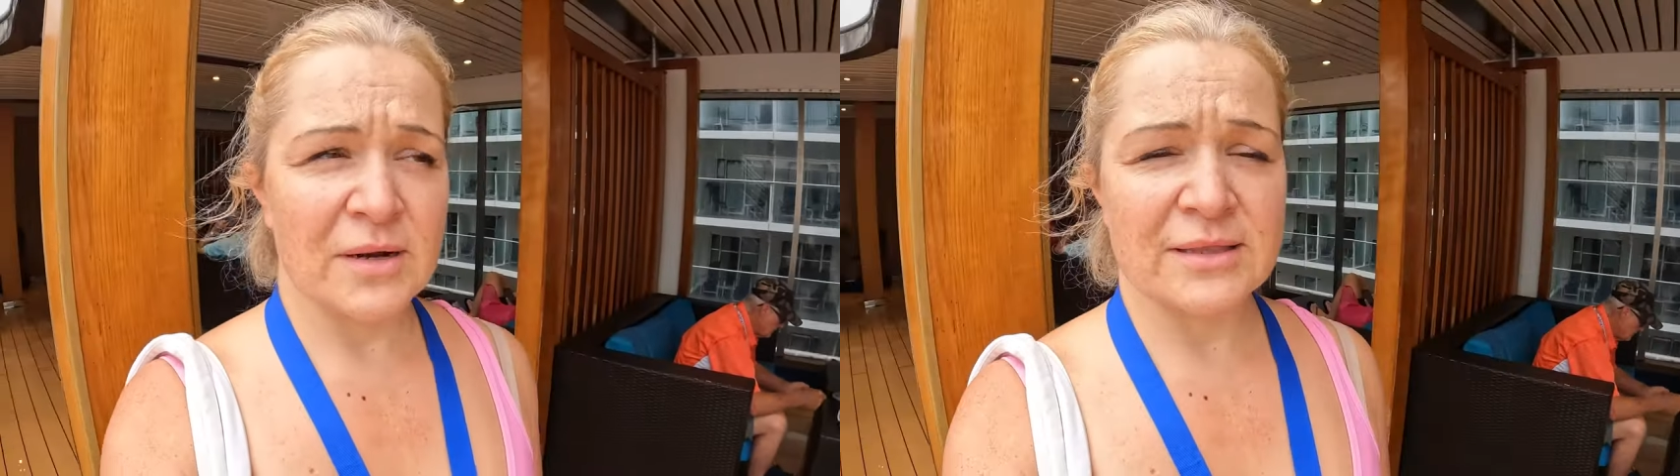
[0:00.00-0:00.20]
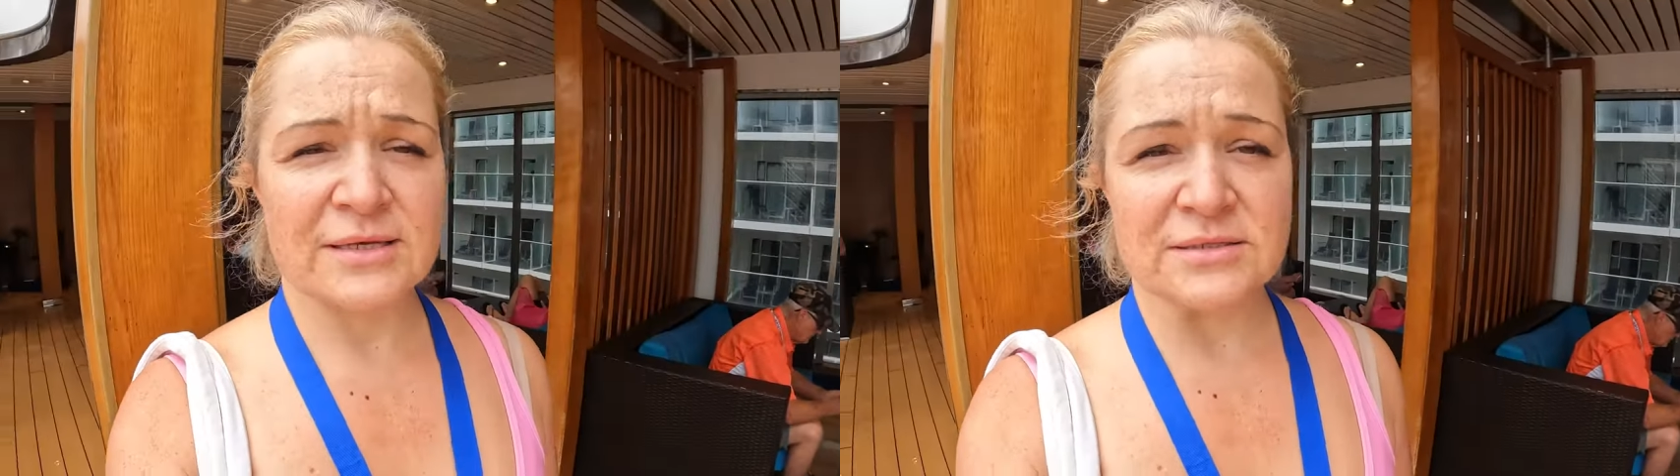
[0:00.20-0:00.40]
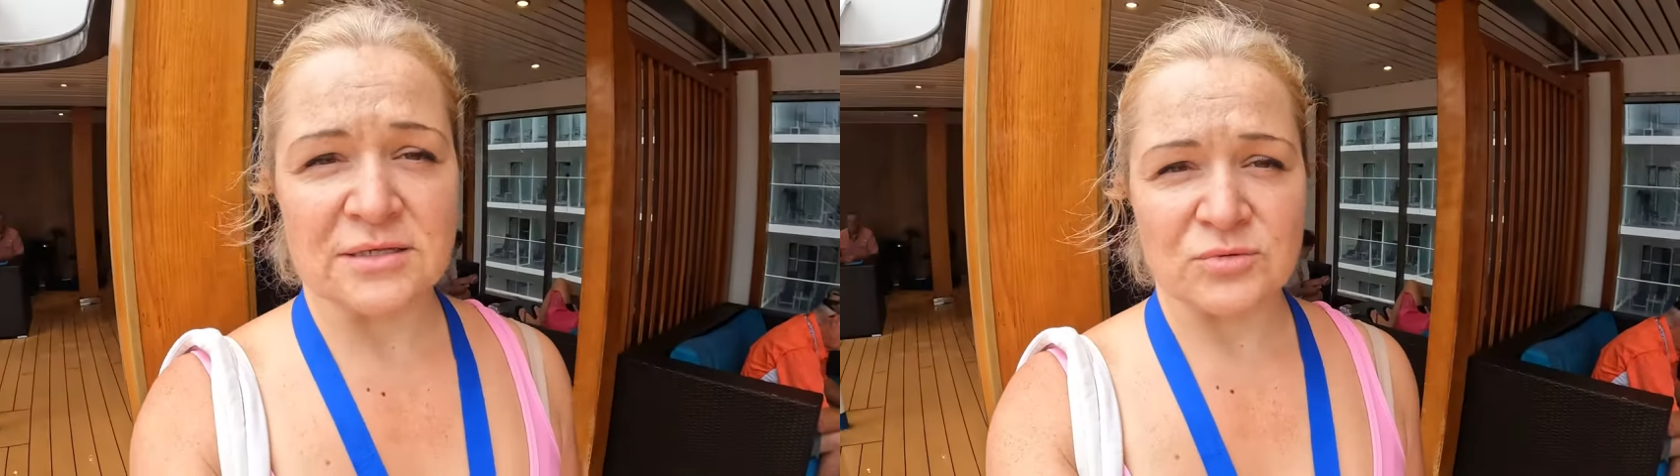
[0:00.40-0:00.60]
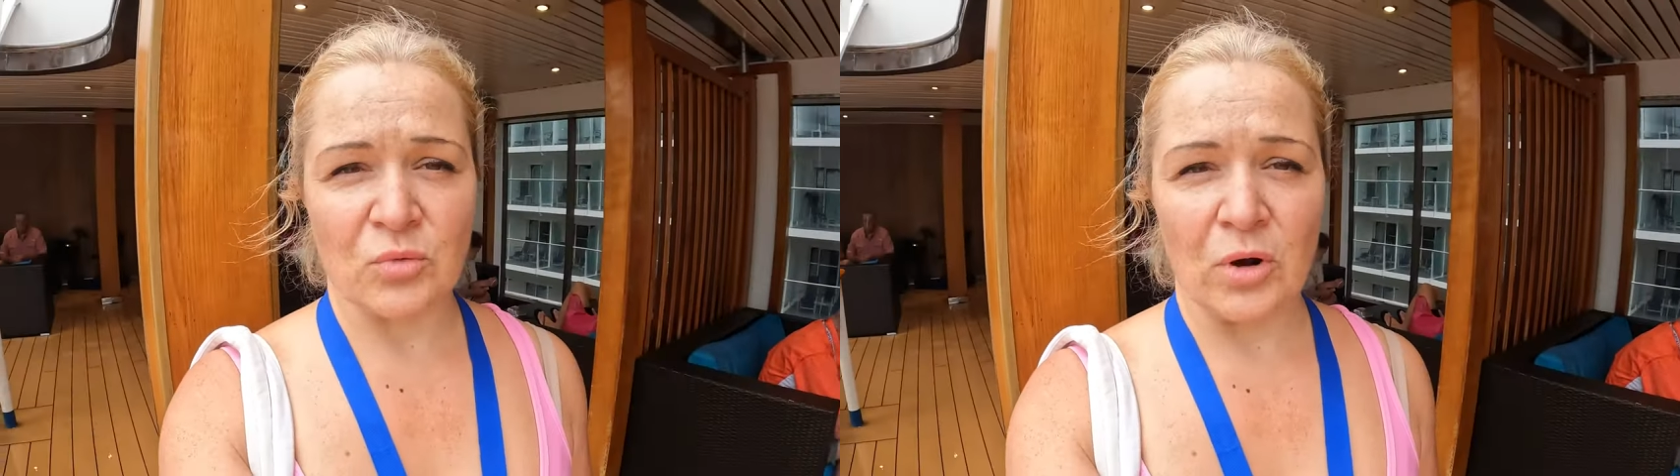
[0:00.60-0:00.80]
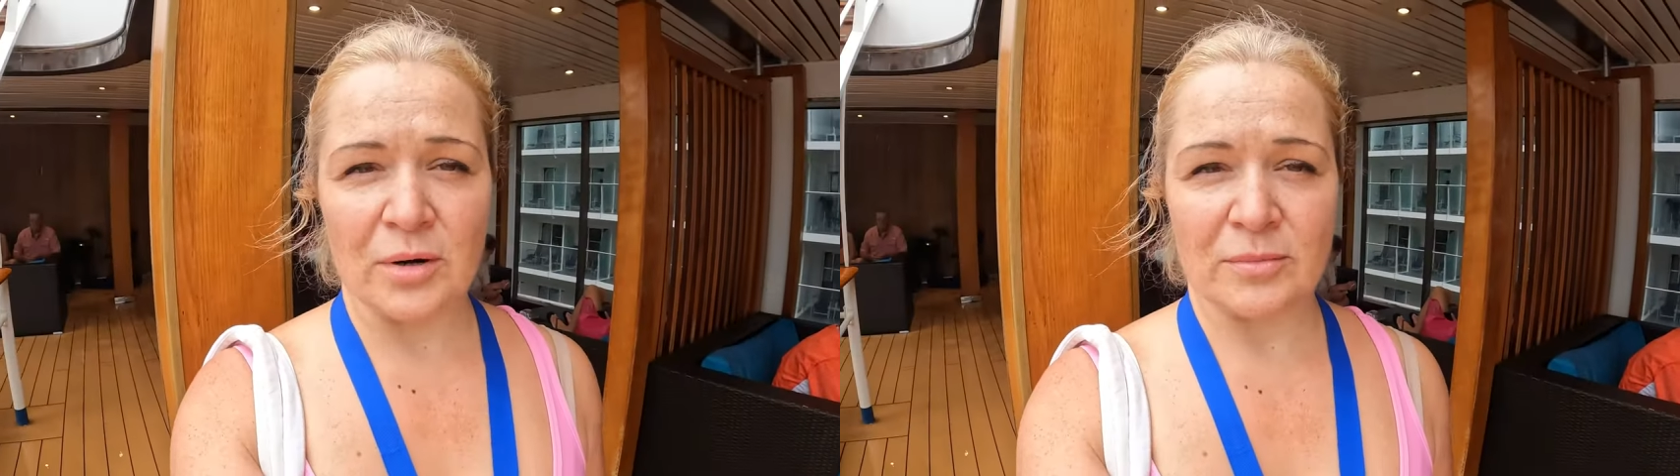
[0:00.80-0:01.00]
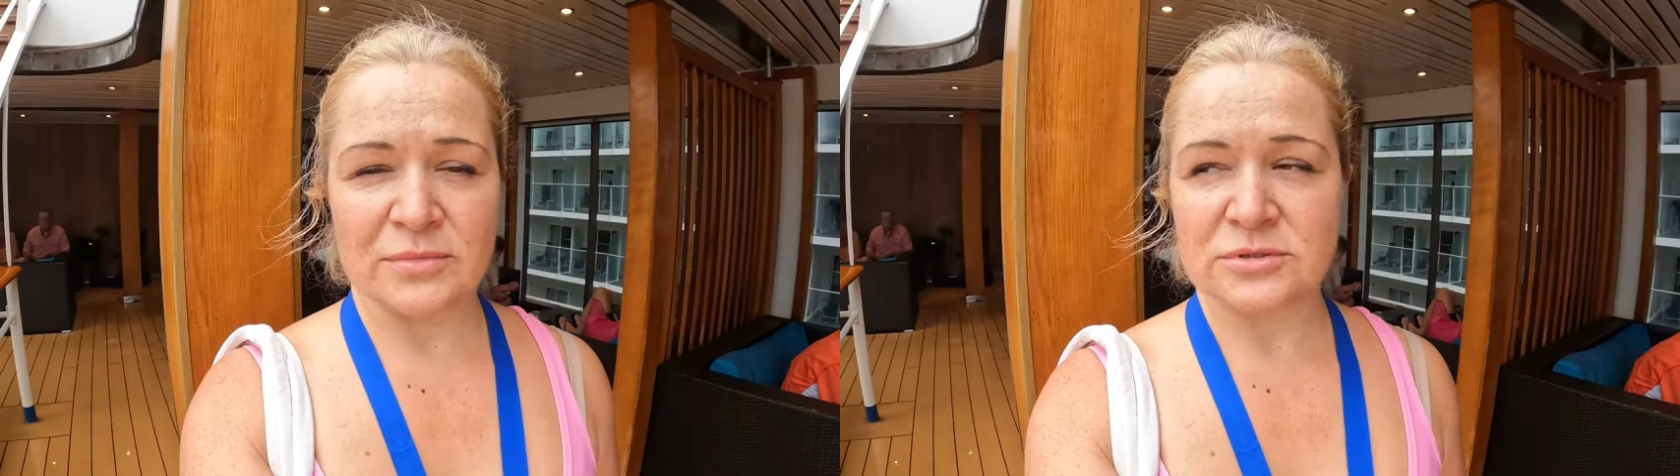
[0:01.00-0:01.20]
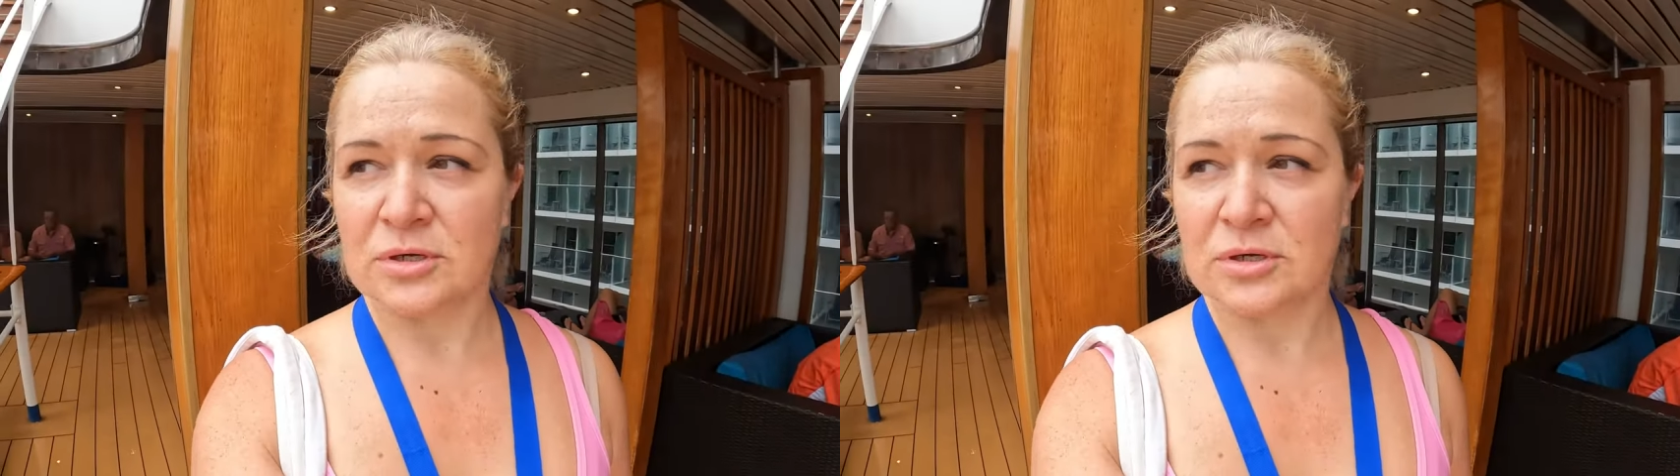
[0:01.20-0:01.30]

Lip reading: but at least it's warm.